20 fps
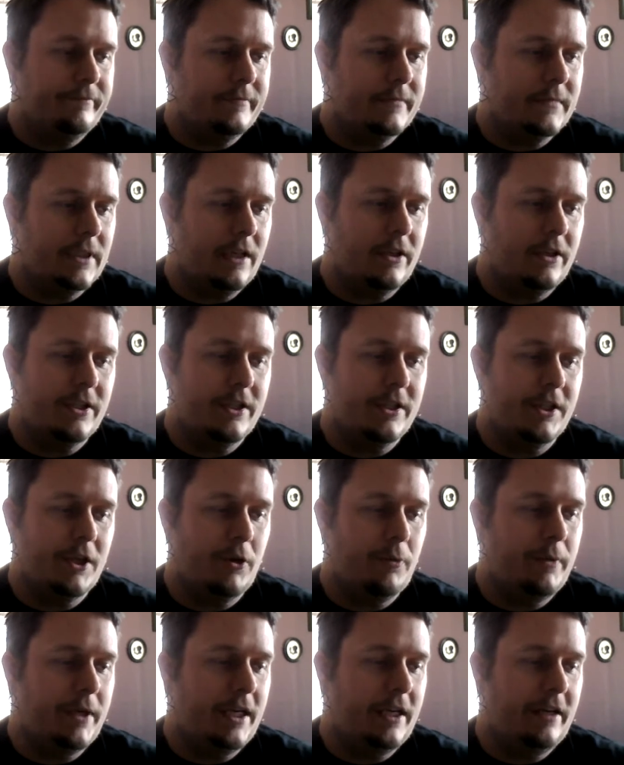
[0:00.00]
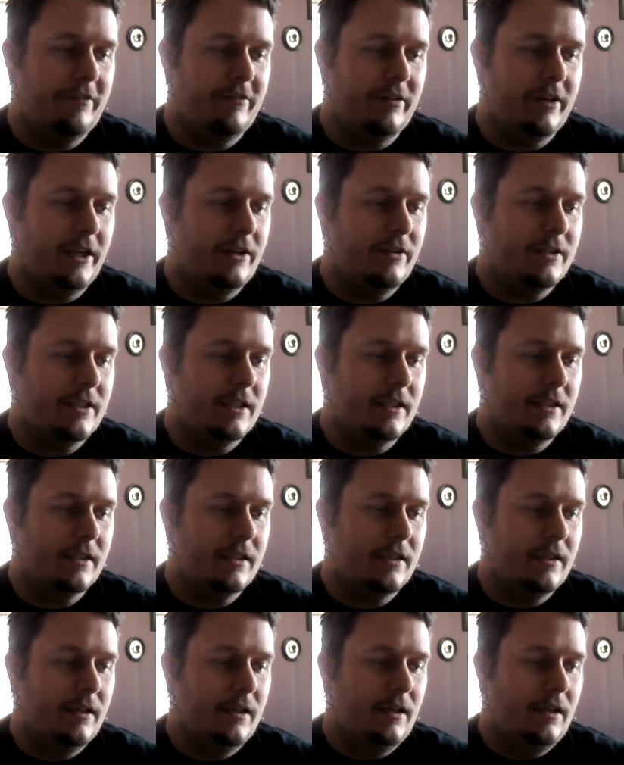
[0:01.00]
There's so many different uses.
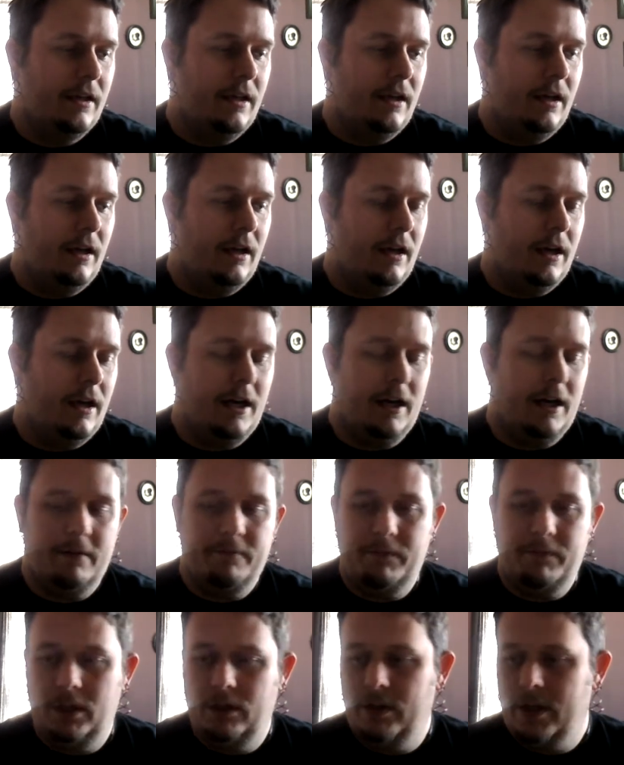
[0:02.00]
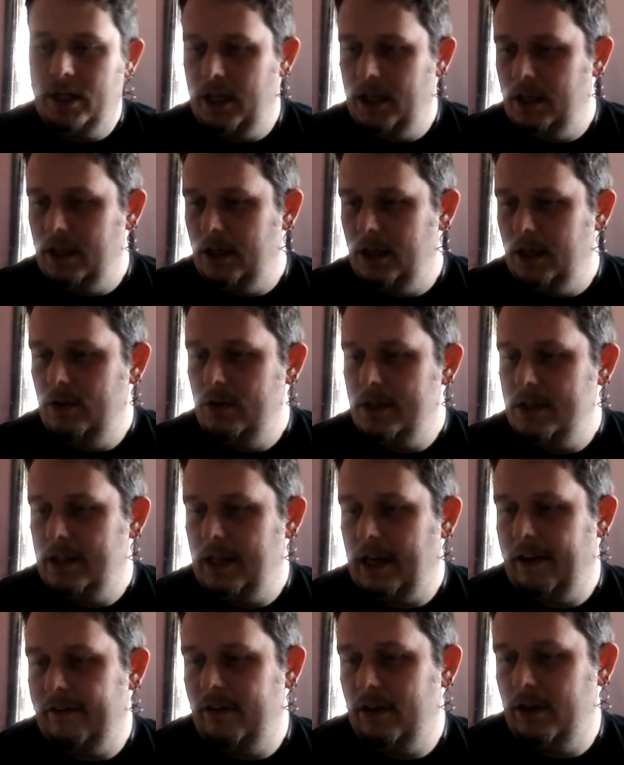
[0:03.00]
You can use
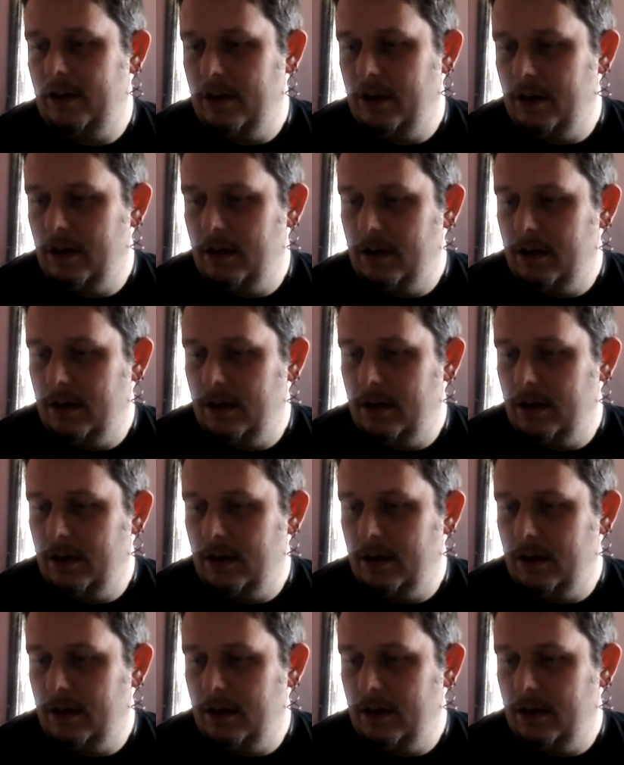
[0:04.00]
lavender